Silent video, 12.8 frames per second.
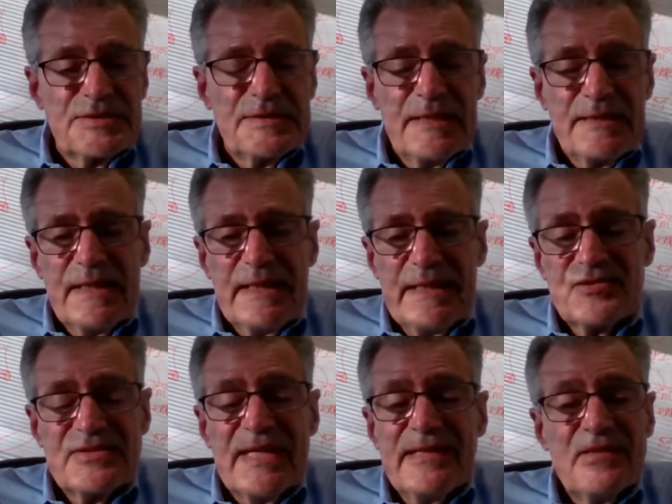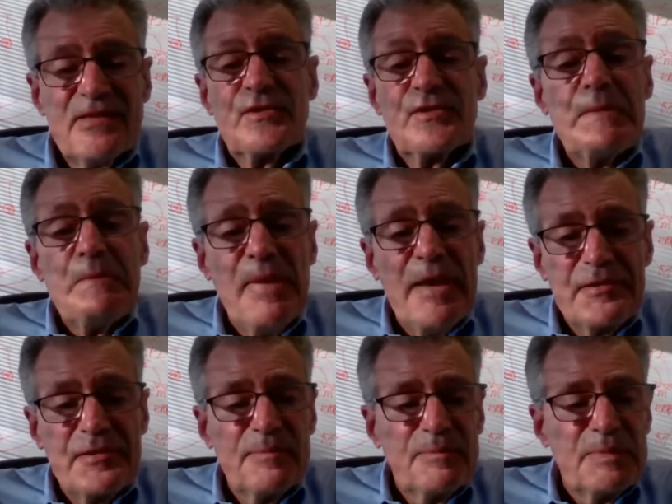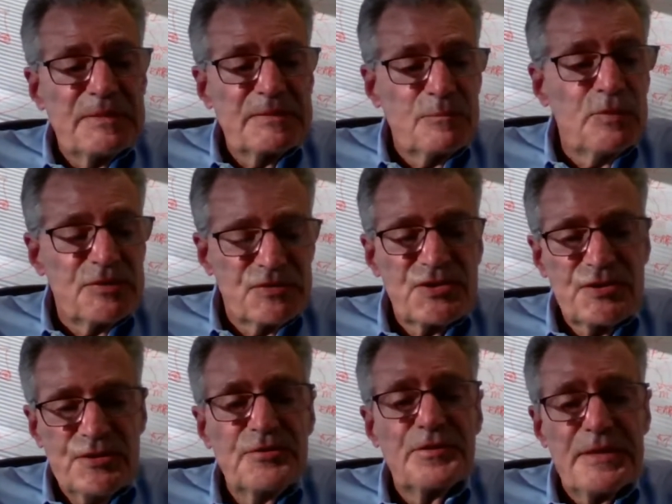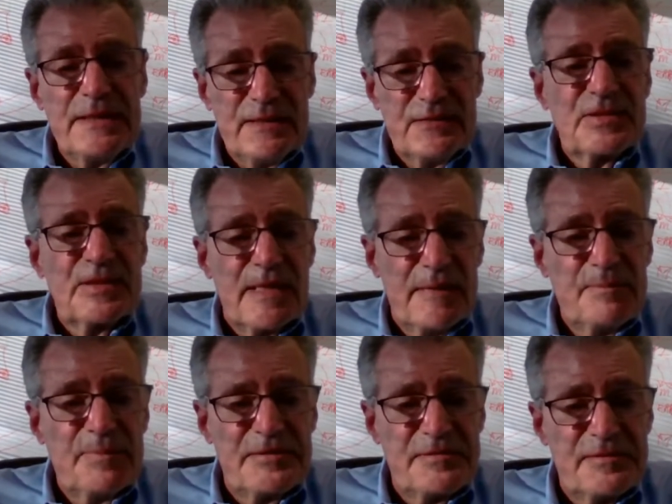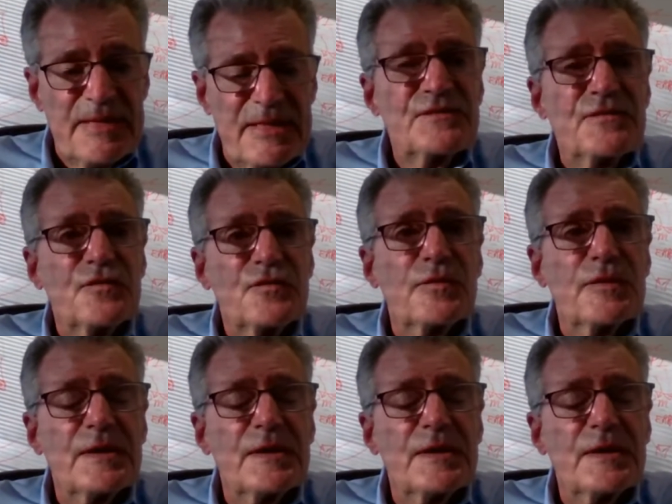And again, it's not necessarily better, but with security, it's a lot better. That's for sure.